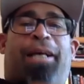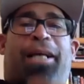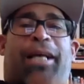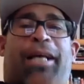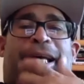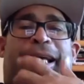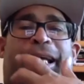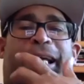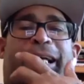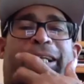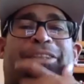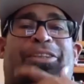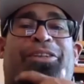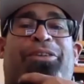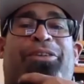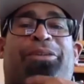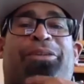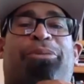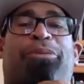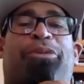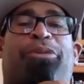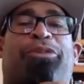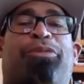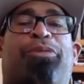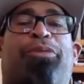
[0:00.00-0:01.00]
I actually
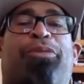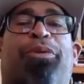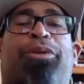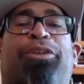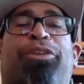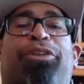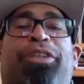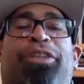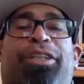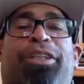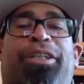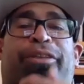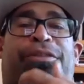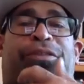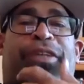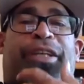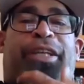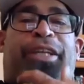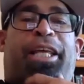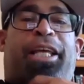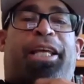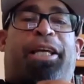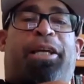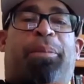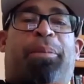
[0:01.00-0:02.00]
was fortunate enough to
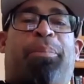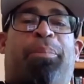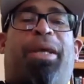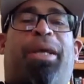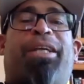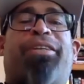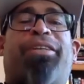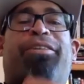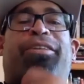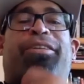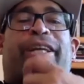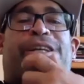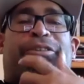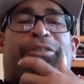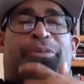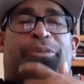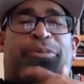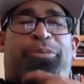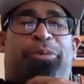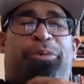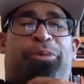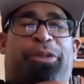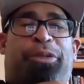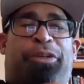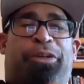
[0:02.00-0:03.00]
take a bass lesson
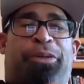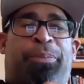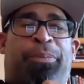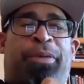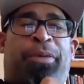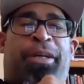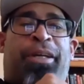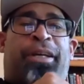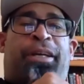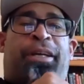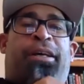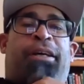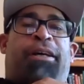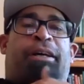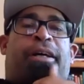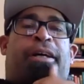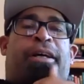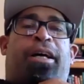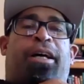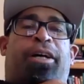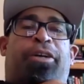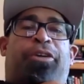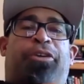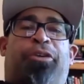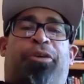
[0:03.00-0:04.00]
with him
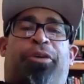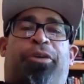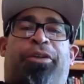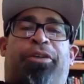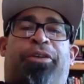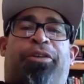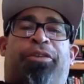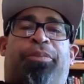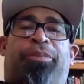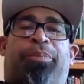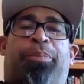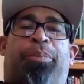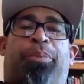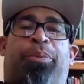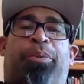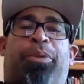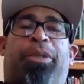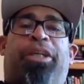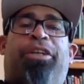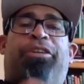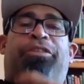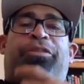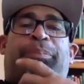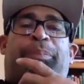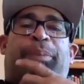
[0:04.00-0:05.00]
during this
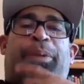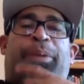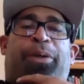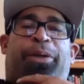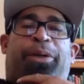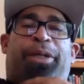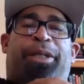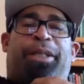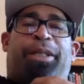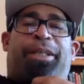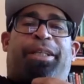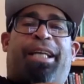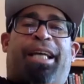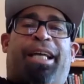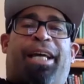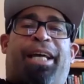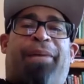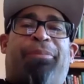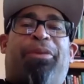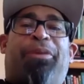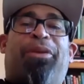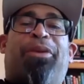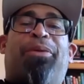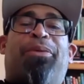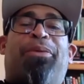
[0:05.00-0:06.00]
brief period of time
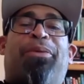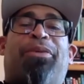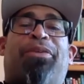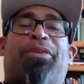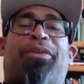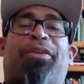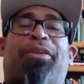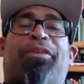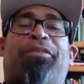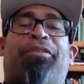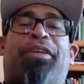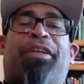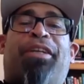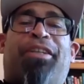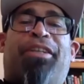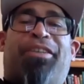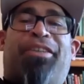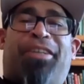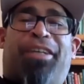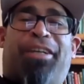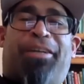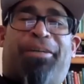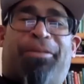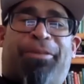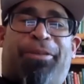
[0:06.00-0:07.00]
that he was living in
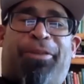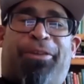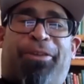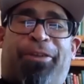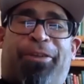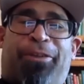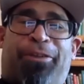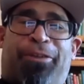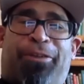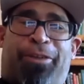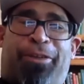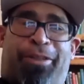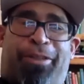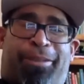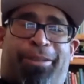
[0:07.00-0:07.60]
San Francisco.